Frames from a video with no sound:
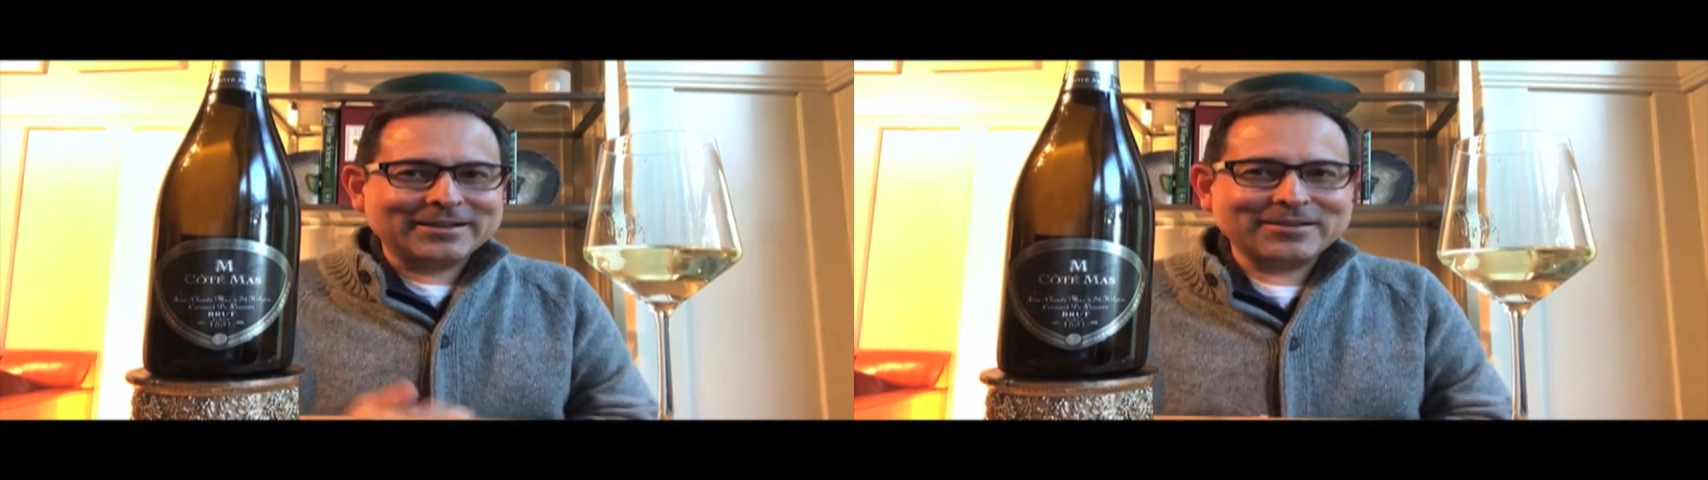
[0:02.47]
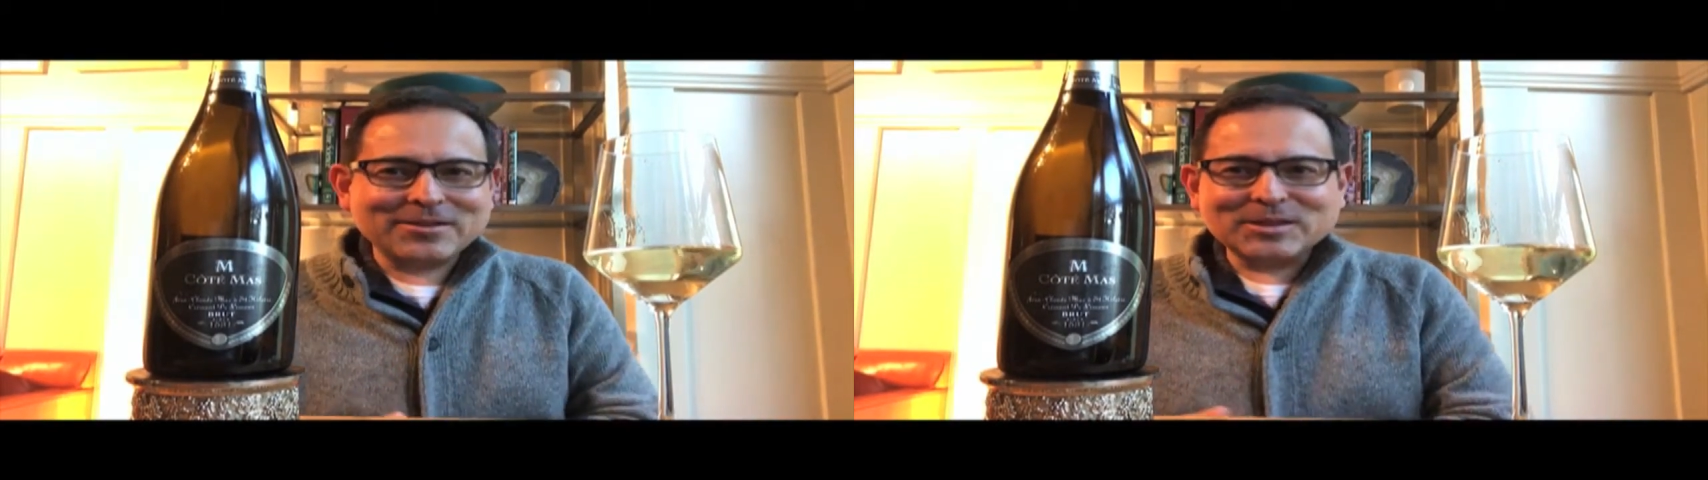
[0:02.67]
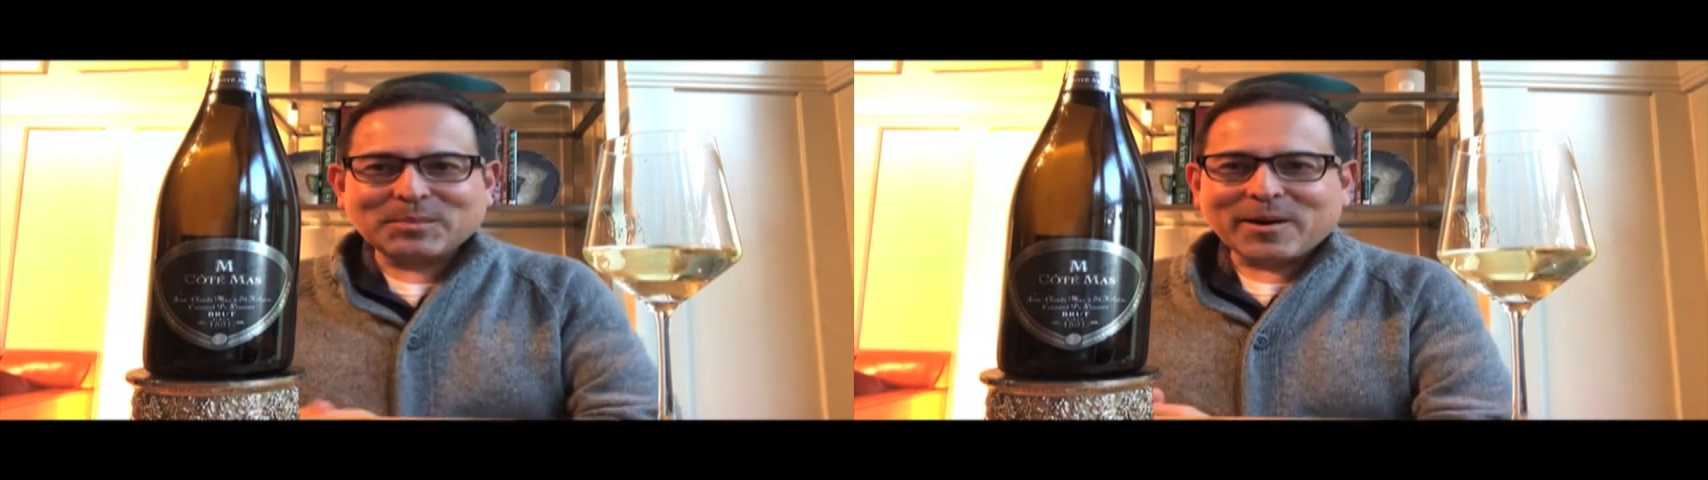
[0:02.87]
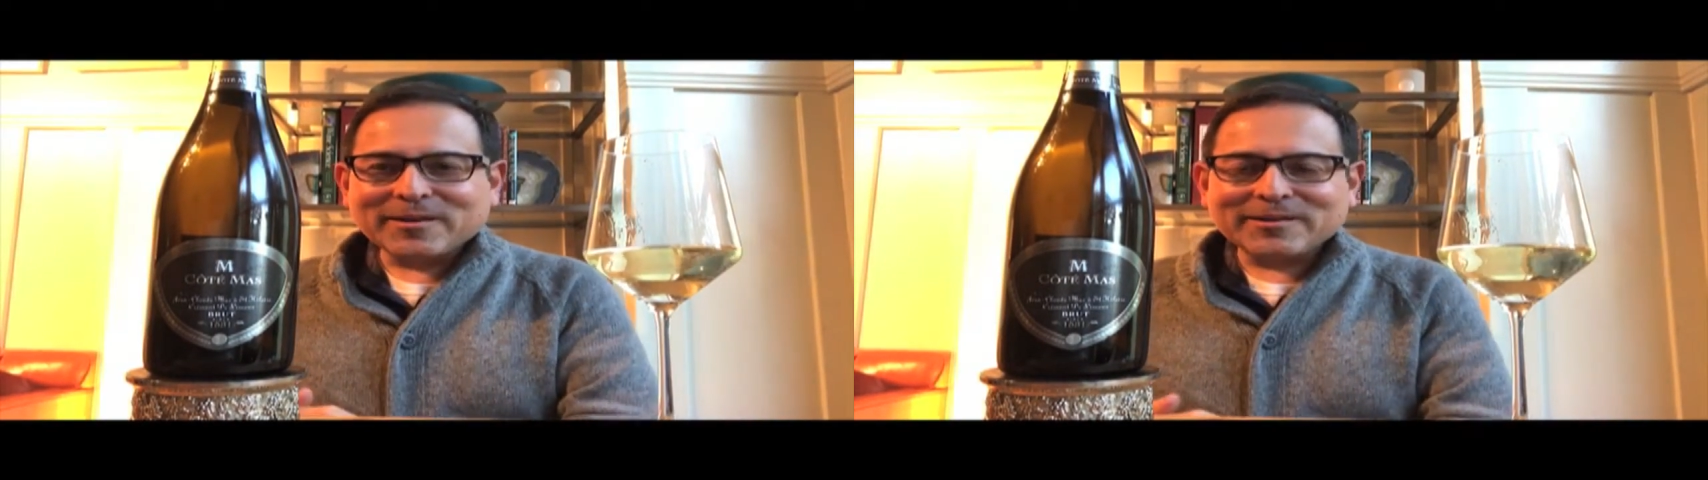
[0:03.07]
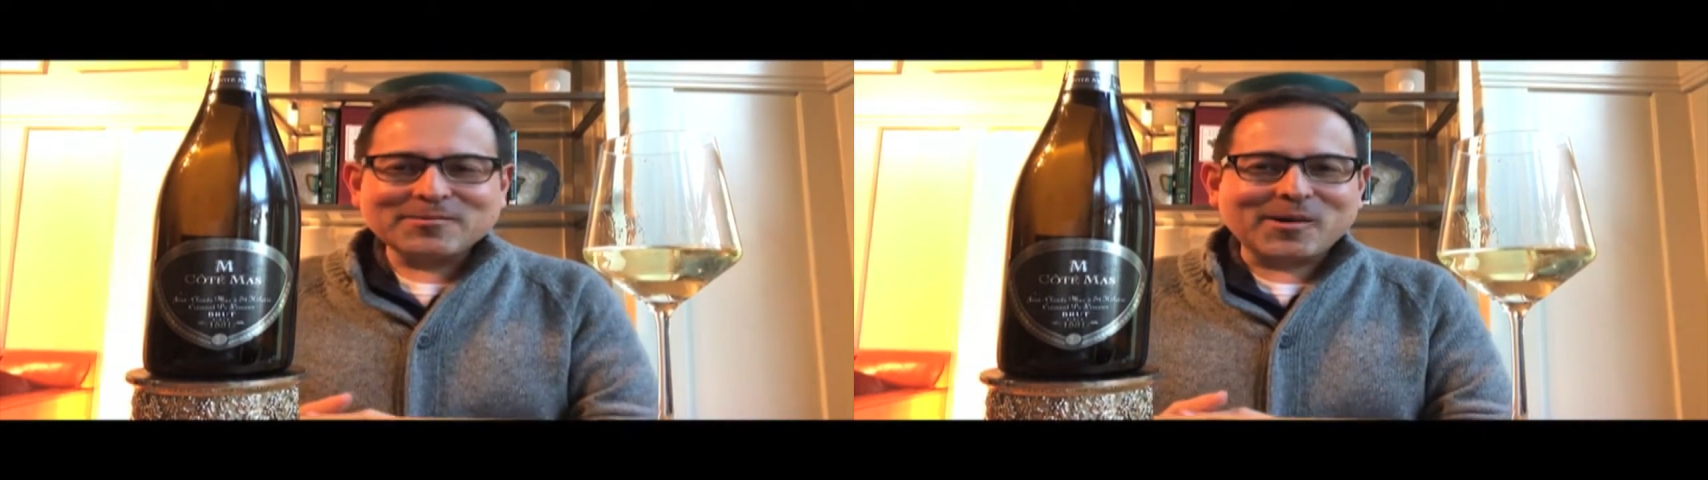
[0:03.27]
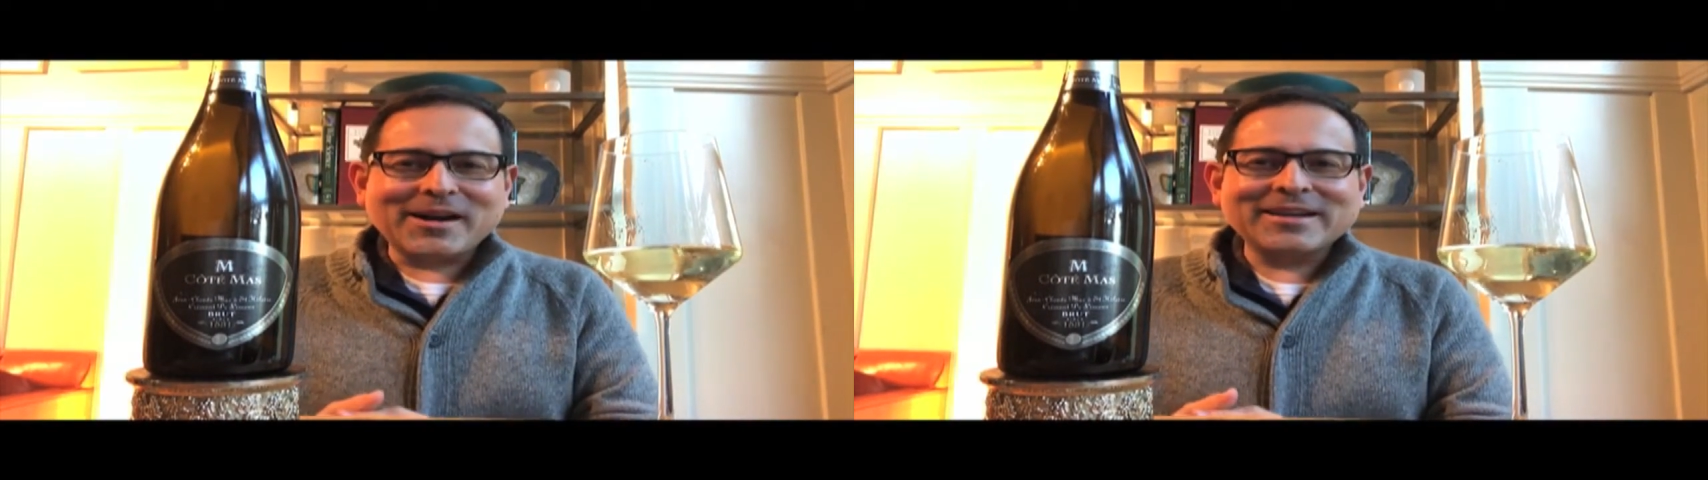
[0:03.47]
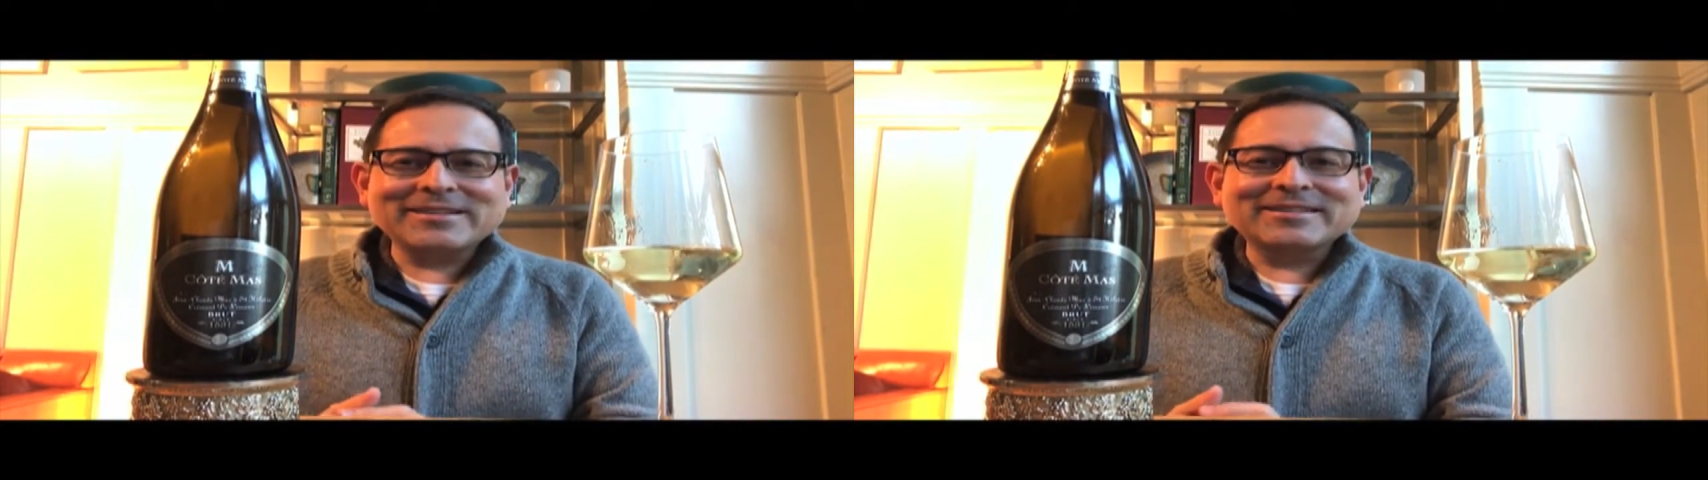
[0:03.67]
another sparkling wine.